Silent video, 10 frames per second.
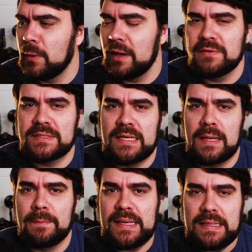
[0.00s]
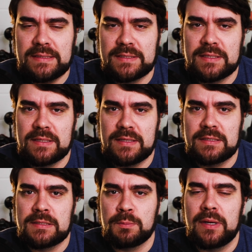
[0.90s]
wife is getting bees
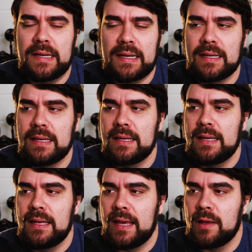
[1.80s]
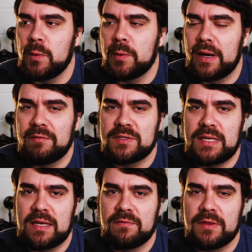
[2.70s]
this spring, and we want to have a
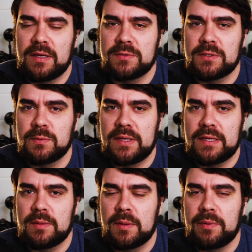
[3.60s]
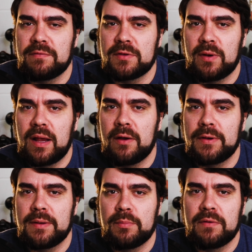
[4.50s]
stand for them so that we can get them up off the
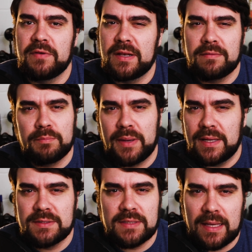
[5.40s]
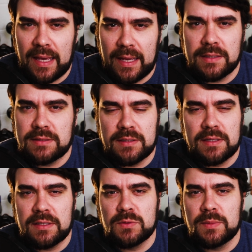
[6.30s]
ground and prevent pests like ants and
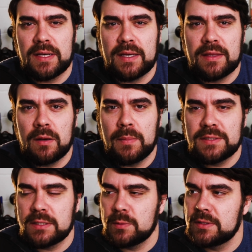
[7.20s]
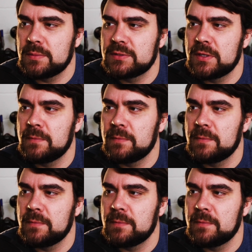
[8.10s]
things from getting in there and messing with them. So